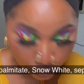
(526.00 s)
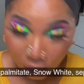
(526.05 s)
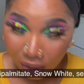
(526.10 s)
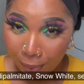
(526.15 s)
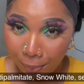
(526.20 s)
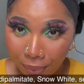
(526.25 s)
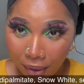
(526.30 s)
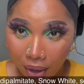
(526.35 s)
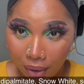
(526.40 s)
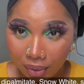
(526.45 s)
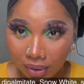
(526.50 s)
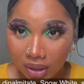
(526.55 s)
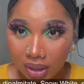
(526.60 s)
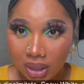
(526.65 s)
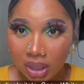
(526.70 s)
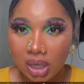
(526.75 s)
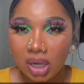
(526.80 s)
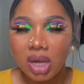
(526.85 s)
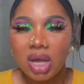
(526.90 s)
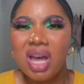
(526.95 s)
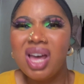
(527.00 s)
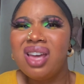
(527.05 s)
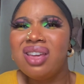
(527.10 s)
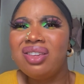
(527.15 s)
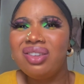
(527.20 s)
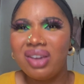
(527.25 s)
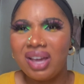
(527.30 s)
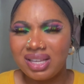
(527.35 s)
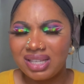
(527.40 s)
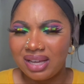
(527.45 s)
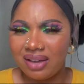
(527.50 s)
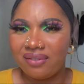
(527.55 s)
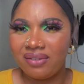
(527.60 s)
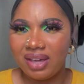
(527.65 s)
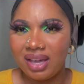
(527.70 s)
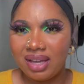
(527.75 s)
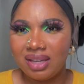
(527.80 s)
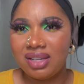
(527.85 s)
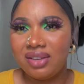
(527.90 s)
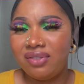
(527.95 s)
white powder you guys have
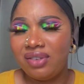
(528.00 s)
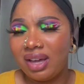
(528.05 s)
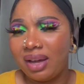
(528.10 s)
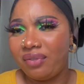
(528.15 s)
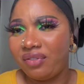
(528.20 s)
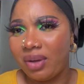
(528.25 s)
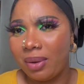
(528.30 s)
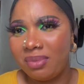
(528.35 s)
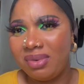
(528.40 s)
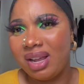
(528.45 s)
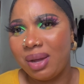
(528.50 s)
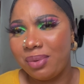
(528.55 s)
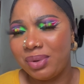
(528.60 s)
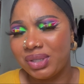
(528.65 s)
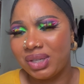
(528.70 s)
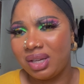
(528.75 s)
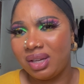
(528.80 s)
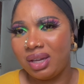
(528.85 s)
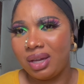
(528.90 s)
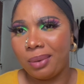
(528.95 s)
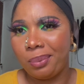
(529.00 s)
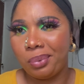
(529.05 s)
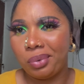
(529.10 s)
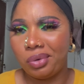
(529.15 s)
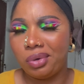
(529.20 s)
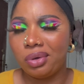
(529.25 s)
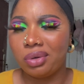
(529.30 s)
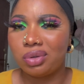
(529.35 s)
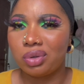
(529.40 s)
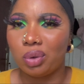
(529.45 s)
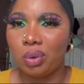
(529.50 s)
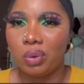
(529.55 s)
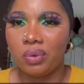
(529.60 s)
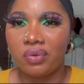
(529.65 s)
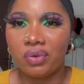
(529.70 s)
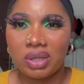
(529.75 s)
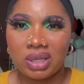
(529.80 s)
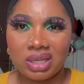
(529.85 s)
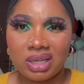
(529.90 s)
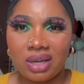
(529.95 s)
heard if you are familiar with skincare products or
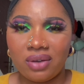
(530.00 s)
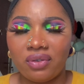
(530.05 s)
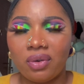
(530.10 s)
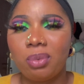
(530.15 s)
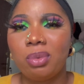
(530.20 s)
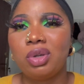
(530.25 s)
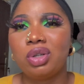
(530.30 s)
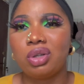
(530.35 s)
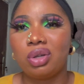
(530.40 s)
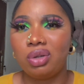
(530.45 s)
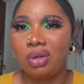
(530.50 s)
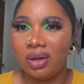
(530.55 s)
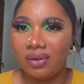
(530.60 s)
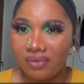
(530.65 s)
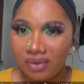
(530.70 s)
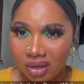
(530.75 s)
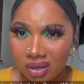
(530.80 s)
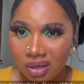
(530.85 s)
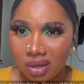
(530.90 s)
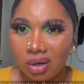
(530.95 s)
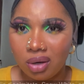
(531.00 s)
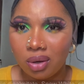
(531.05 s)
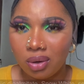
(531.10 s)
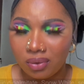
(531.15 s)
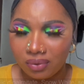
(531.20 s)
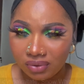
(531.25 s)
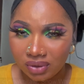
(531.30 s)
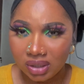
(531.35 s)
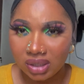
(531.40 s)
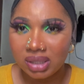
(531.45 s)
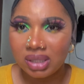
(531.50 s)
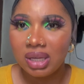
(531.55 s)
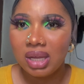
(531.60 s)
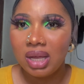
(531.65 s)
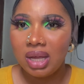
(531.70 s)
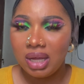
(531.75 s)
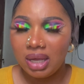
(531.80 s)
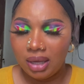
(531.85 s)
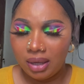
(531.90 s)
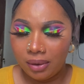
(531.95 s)
skincare formulation you have heard a lot of this
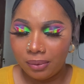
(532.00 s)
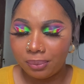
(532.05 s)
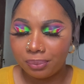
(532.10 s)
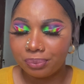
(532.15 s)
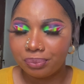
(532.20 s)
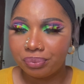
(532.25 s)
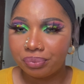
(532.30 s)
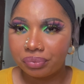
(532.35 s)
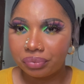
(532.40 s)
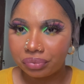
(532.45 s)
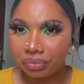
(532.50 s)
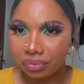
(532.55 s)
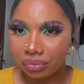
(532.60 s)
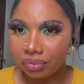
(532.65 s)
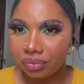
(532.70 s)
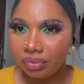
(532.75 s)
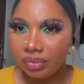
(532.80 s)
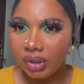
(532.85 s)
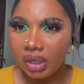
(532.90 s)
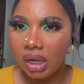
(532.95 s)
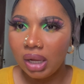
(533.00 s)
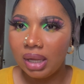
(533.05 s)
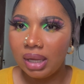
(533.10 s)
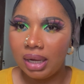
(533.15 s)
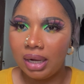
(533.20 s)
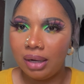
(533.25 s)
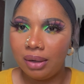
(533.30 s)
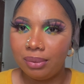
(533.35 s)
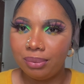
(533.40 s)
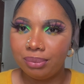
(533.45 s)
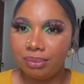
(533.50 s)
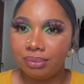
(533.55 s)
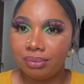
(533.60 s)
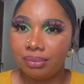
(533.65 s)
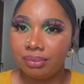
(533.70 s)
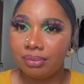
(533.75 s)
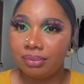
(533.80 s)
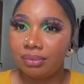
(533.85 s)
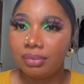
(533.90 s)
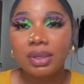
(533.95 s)
um um
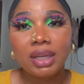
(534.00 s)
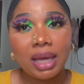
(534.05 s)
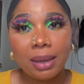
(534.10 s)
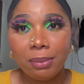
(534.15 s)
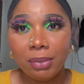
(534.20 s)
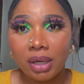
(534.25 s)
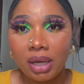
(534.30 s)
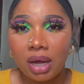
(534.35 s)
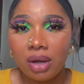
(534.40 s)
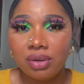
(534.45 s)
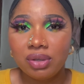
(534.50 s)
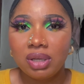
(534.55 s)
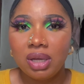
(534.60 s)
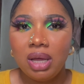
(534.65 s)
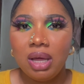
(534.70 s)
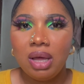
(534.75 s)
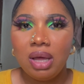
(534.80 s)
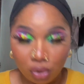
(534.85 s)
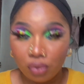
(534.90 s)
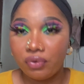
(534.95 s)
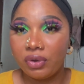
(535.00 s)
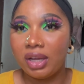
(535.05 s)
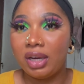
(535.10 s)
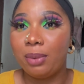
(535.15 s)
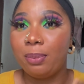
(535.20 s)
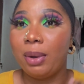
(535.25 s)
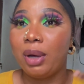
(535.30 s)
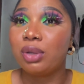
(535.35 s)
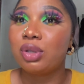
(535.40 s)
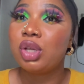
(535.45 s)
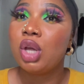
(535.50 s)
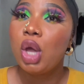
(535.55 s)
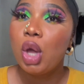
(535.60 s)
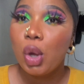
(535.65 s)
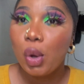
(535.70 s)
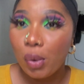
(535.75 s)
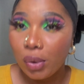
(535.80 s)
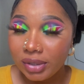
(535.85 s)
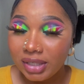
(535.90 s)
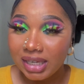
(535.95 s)
chemicals. You've heard about
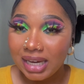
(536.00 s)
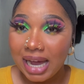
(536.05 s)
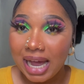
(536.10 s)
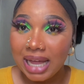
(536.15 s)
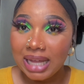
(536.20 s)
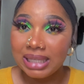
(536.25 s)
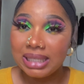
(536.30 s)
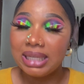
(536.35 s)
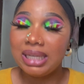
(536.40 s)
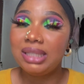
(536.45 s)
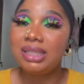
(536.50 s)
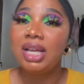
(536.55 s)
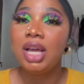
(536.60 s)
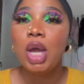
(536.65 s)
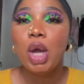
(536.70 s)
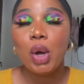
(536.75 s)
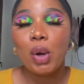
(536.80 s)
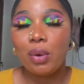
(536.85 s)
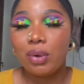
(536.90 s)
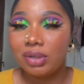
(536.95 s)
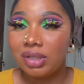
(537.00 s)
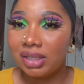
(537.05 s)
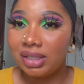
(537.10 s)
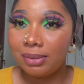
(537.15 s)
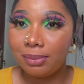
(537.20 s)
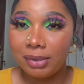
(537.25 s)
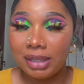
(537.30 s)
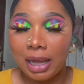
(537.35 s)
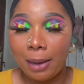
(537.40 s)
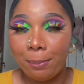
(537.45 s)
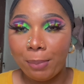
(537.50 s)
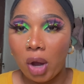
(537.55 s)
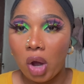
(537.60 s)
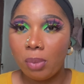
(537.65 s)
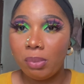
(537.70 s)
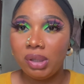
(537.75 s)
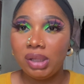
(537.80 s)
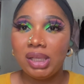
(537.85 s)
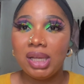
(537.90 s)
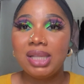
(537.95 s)
kojic acid, kojic
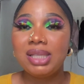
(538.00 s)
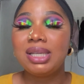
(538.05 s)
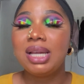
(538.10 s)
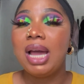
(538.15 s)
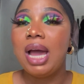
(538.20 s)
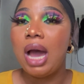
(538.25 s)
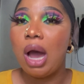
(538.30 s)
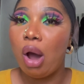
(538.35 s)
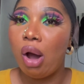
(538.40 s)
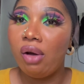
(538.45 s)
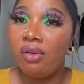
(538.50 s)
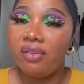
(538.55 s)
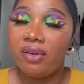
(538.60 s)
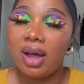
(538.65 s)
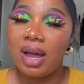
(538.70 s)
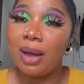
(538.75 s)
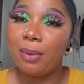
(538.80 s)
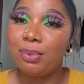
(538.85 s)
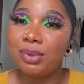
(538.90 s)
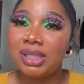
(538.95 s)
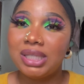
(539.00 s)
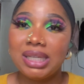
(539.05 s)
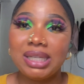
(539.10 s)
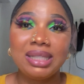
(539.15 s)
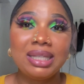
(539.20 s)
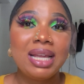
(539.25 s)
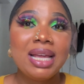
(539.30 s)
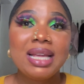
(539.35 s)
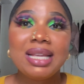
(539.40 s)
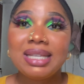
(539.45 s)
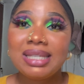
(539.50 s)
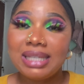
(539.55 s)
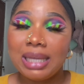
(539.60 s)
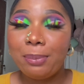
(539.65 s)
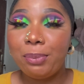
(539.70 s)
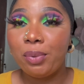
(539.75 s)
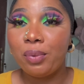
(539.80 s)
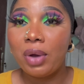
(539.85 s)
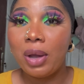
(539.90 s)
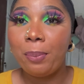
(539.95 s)
dipalmitate, alpha arbutin,
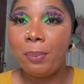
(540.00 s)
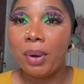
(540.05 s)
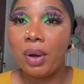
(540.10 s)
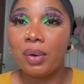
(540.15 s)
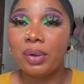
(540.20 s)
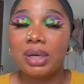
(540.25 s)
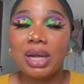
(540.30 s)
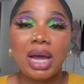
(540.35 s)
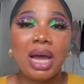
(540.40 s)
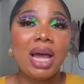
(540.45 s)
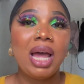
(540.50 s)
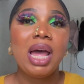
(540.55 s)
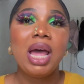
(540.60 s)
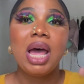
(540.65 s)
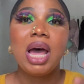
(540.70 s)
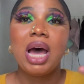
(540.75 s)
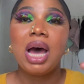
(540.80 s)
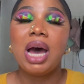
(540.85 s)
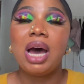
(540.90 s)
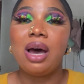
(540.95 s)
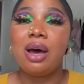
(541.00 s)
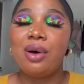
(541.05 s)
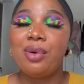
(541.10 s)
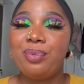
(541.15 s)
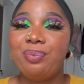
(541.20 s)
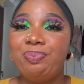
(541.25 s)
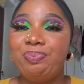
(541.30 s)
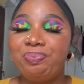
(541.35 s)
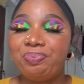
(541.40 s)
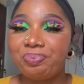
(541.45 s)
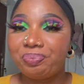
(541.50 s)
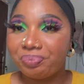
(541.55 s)
sepia white powder, um,